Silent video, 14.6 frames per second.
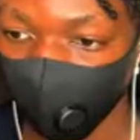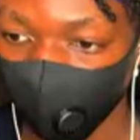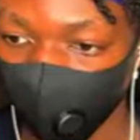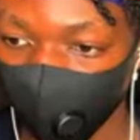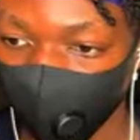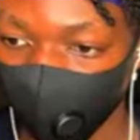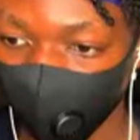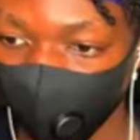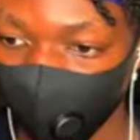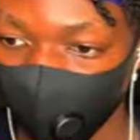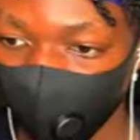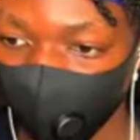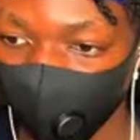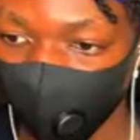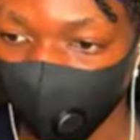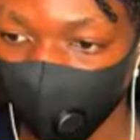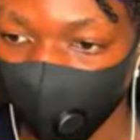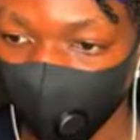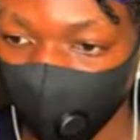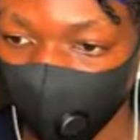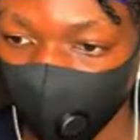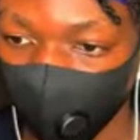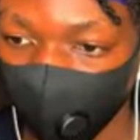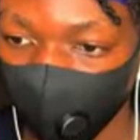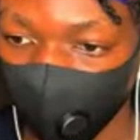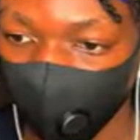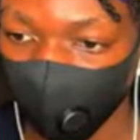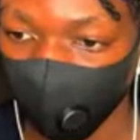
No one is speaking in this clip.